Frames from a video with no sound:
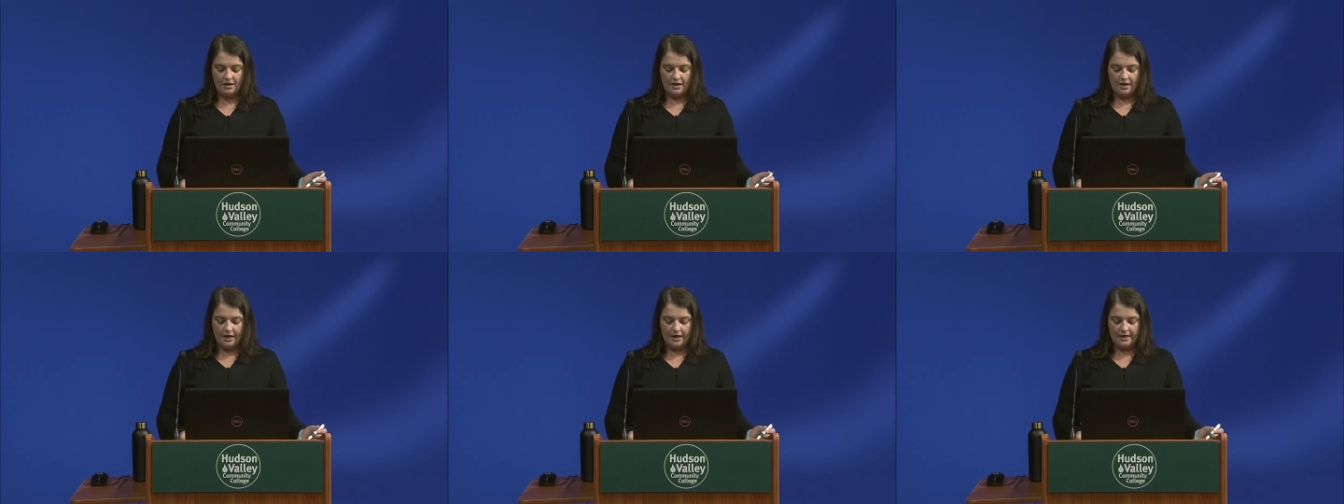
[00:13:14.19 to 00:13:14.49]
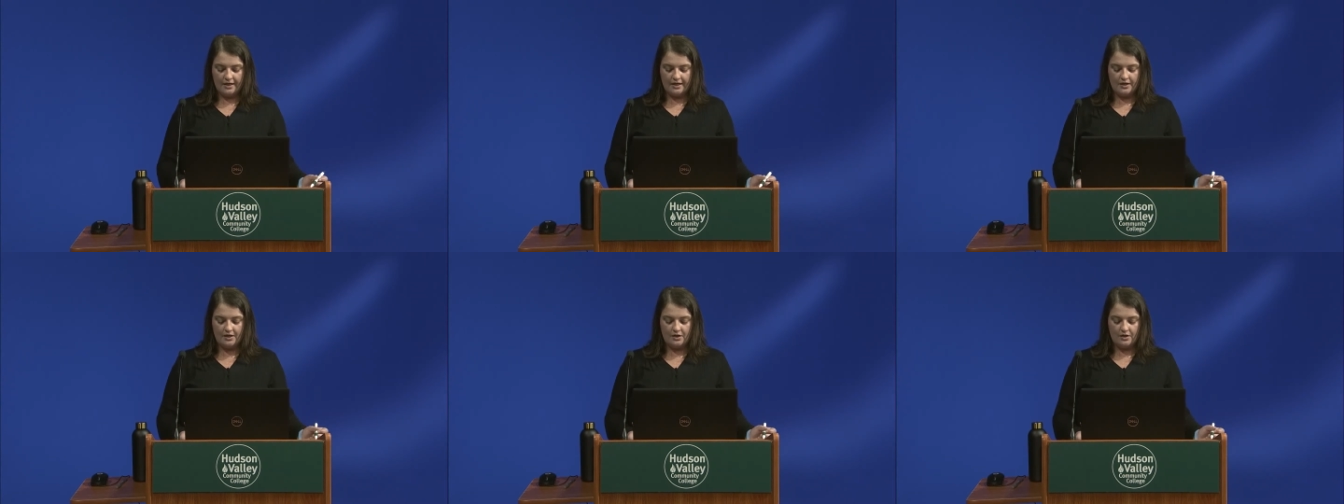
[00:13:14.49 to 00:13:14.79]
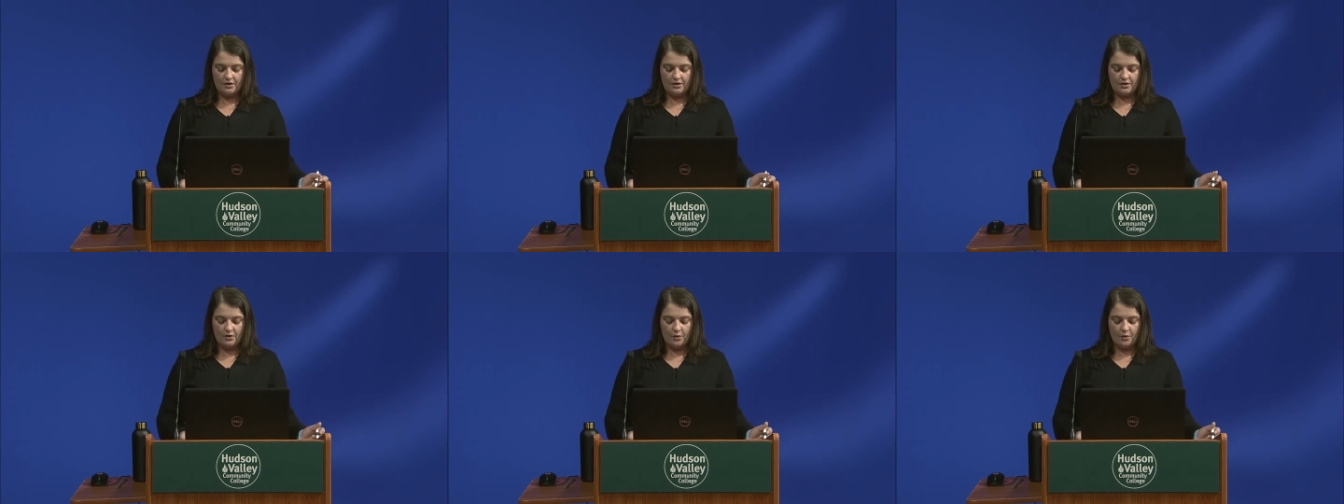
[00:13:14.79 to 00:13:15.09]
HUD,
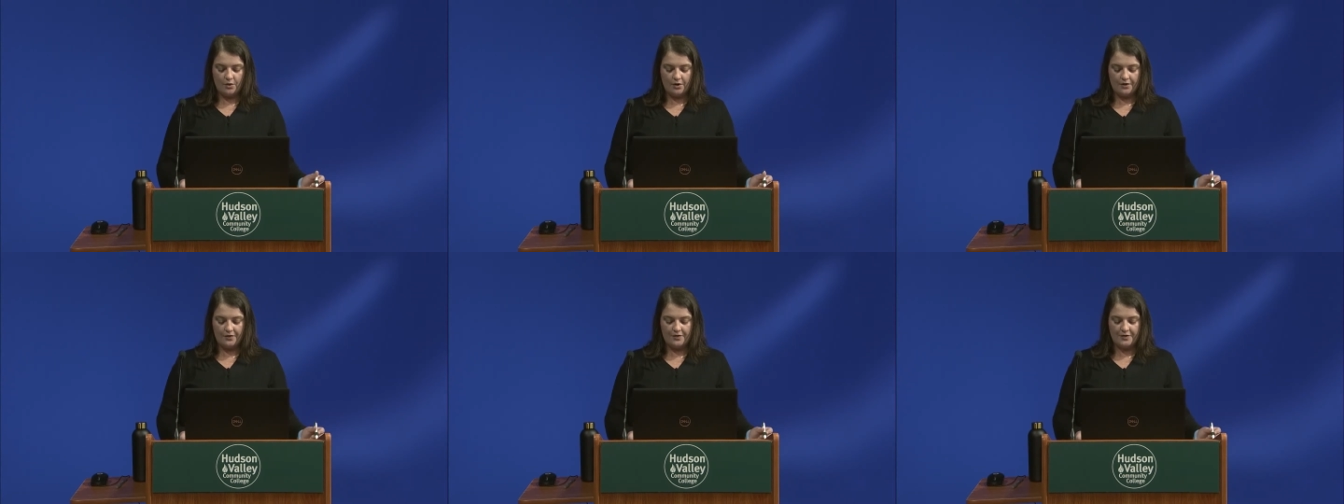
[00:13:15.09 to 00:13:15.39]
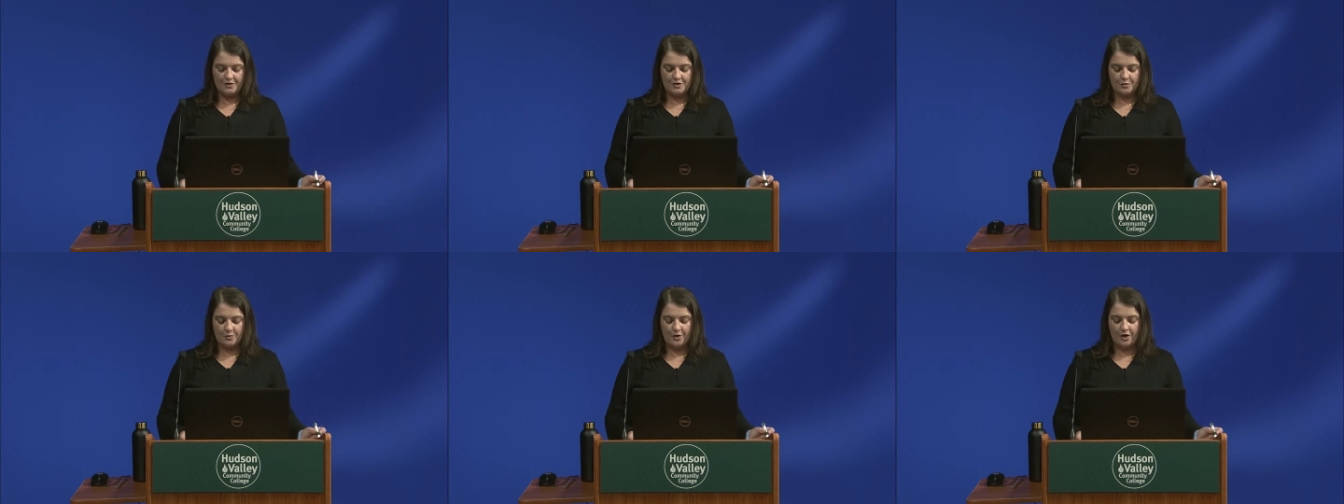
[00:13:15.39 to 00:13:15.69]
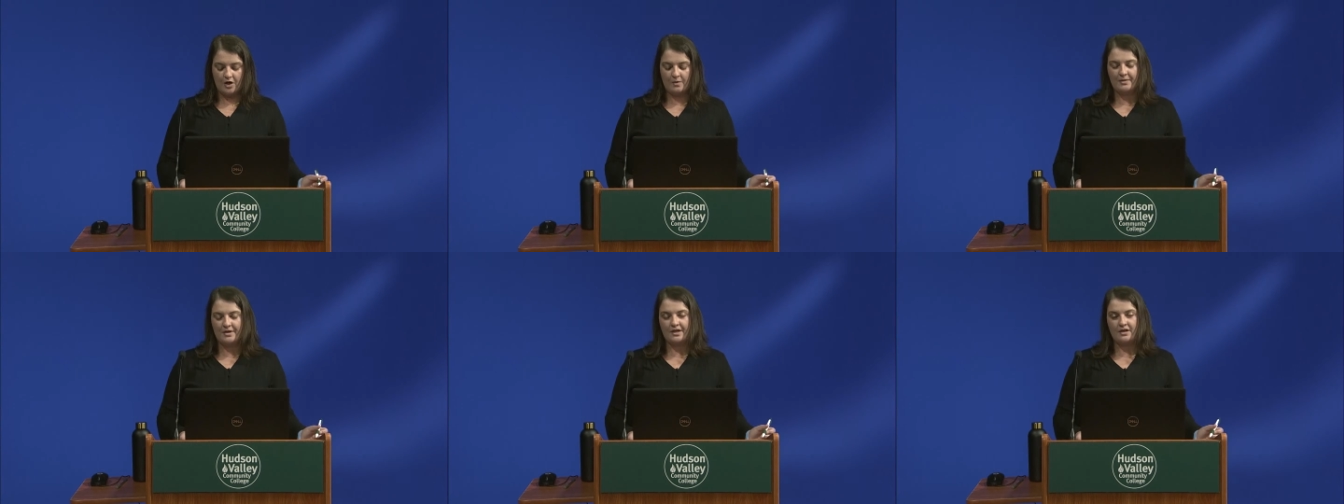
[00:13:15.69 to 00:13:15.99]
or the
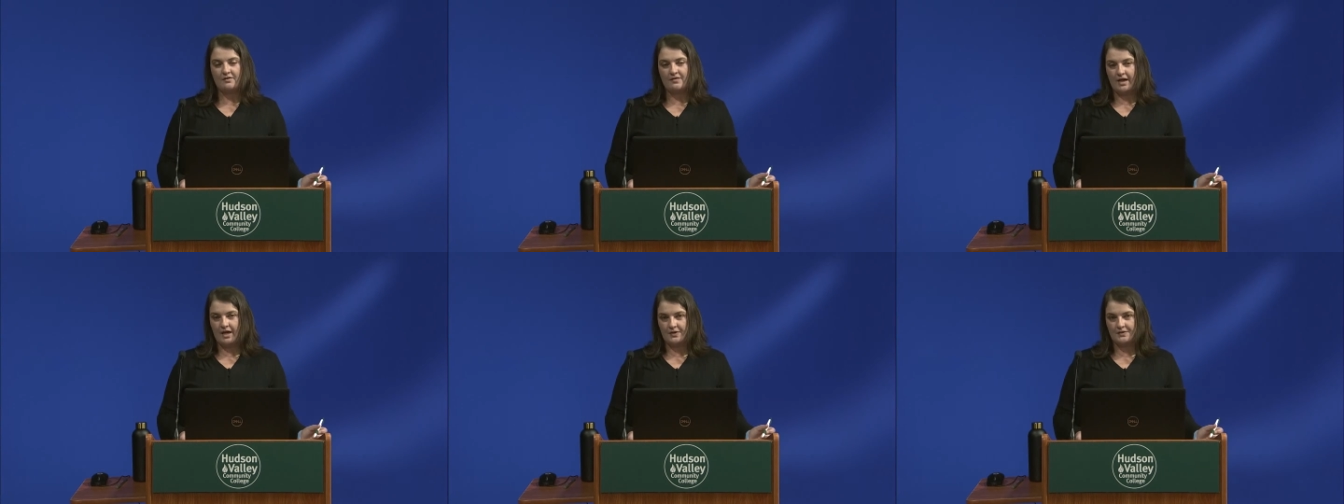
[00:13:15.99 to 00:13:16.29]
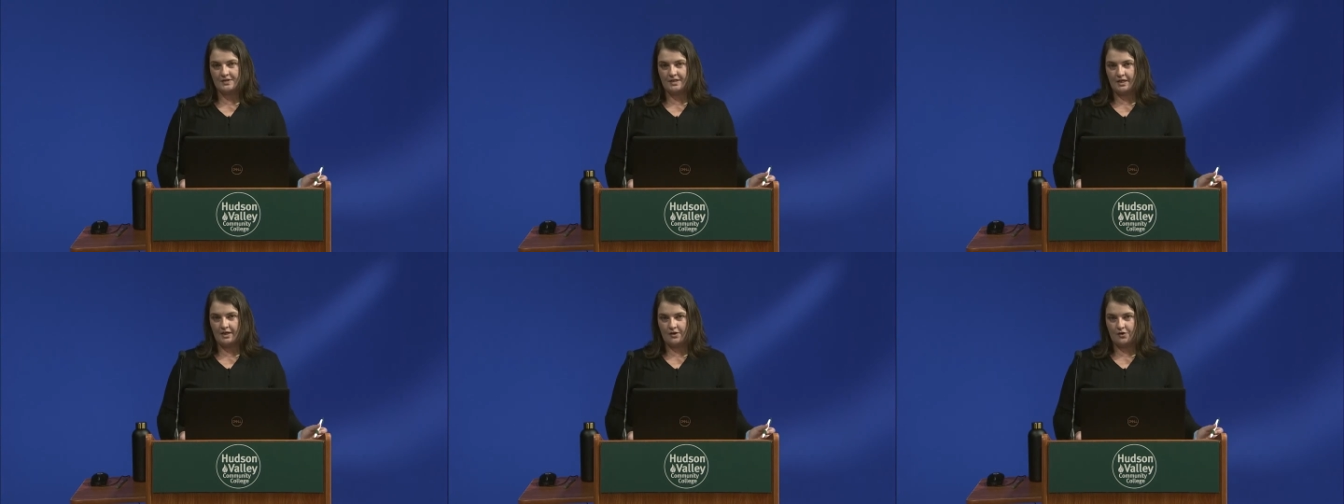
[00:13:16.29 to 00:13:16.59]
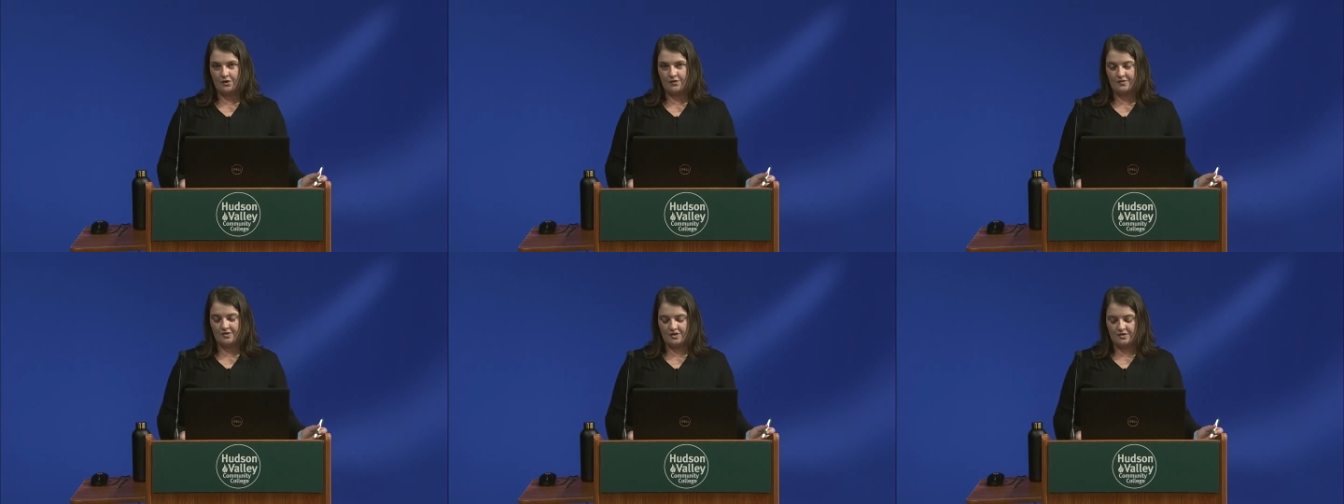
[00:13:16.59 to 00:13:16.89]
Department of Housing and
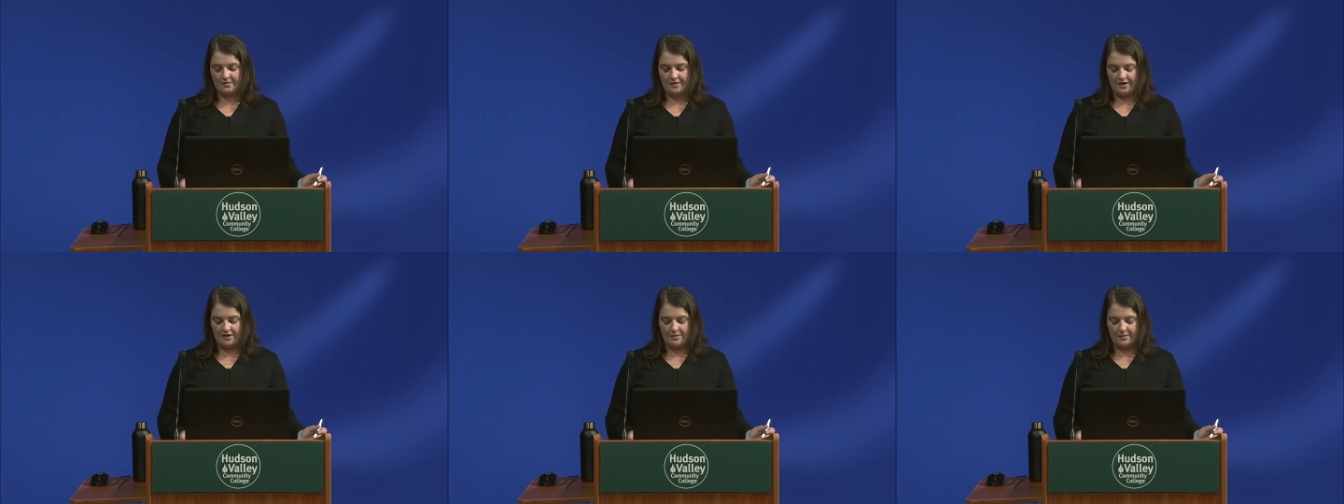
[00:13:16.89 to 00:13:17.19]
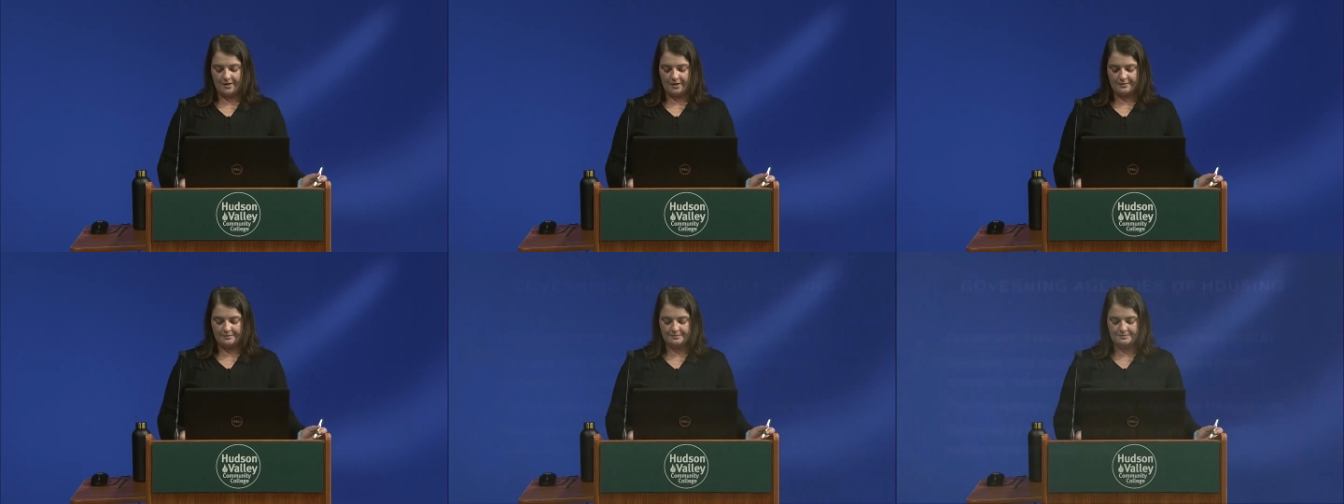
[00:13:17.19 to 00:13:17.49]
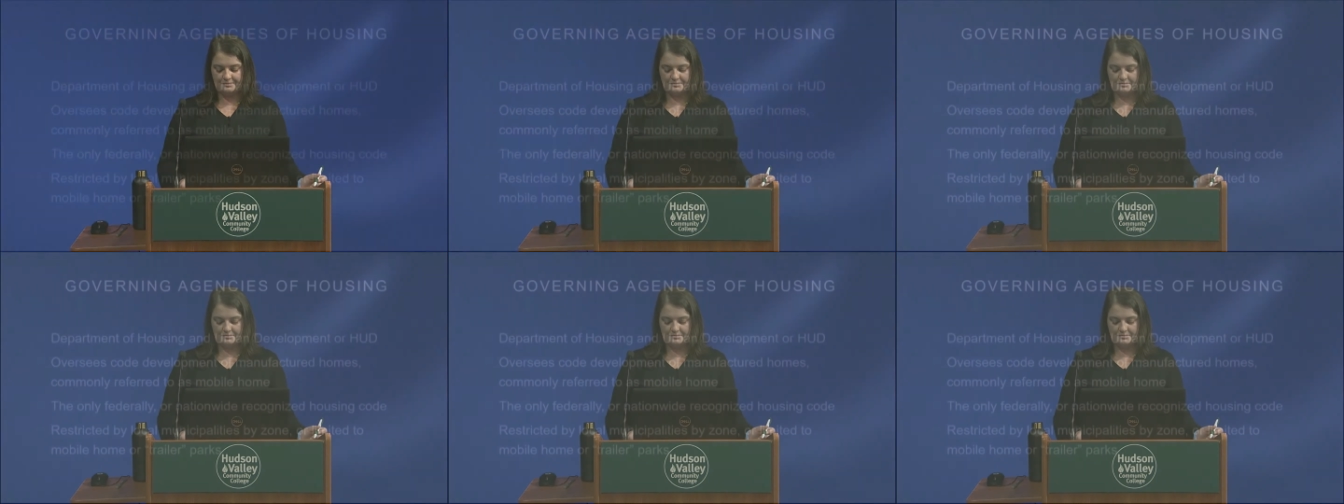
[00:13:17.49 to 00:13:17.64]
Urban Development,